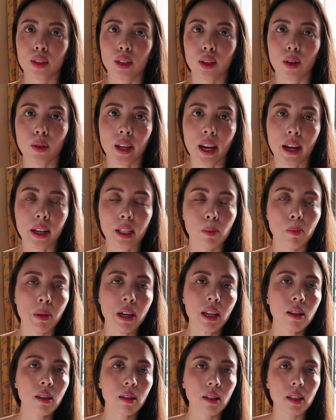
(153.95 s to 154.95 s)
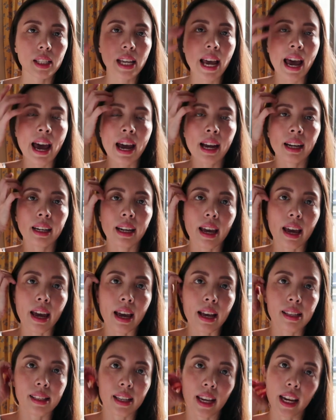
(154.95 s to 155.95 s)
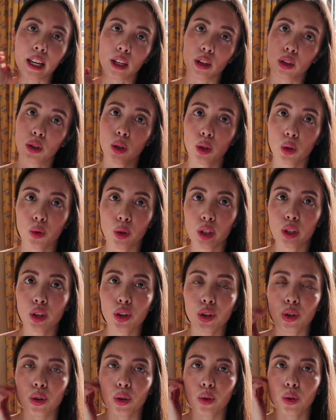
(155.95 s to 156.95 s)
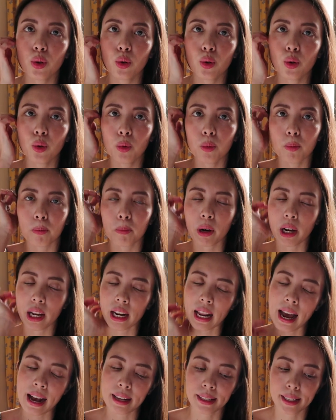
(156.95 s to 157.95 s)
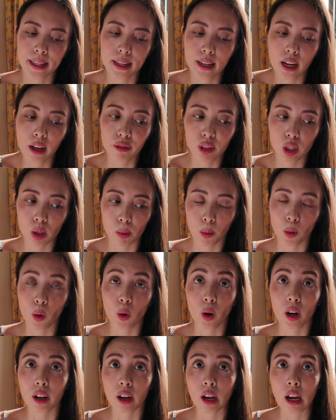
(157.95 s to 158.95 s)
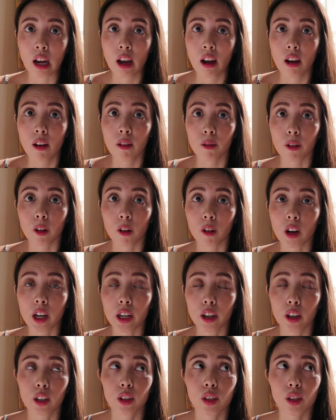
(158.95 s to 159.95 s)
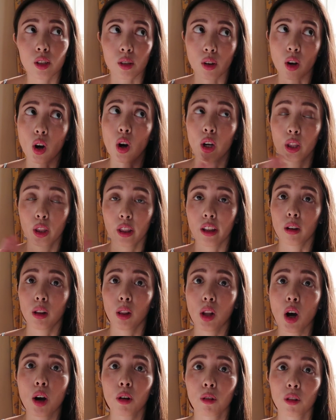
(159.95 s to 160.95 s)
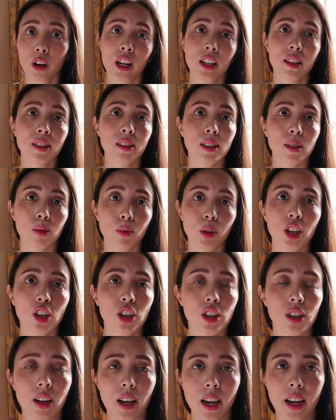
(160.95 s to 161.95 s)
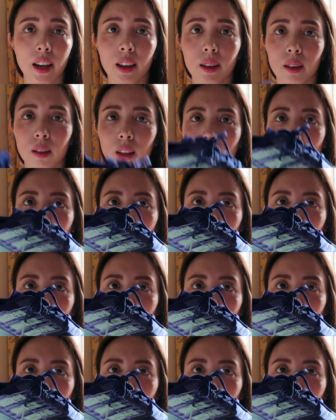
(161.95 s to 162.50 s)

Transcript: So yeah, it's been tagged as a neutral shoe, but has enough support for runners on their long runs, which I